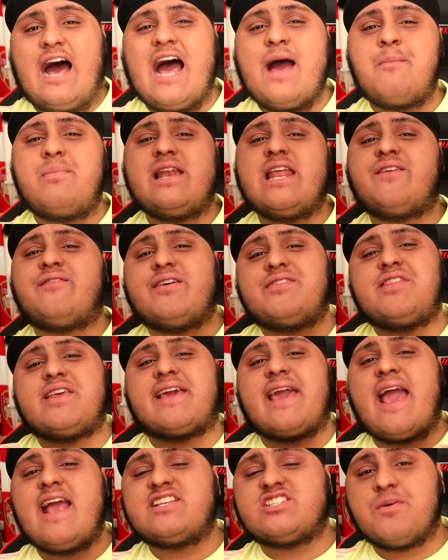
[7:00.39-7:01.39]
I believe in the
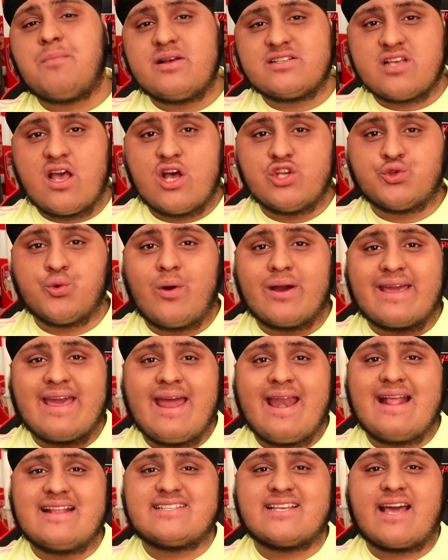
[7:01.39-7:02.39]
case of Mesut Ozil,
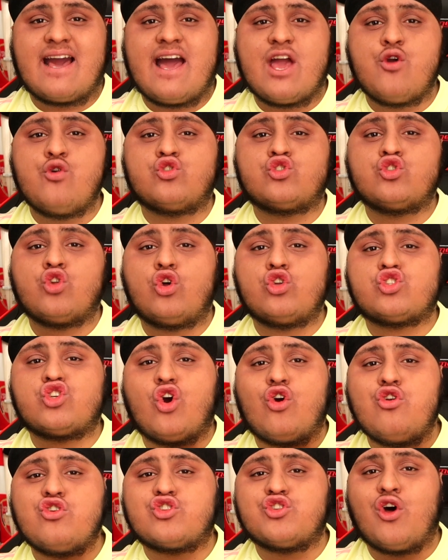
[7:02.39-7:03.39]
again, it's a guy who's not
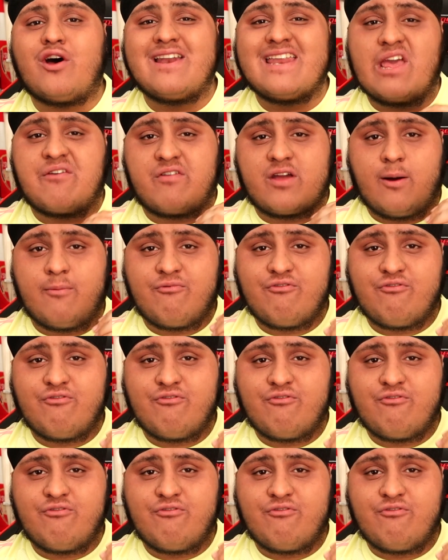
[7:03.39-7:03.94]
going to start in the FA Cup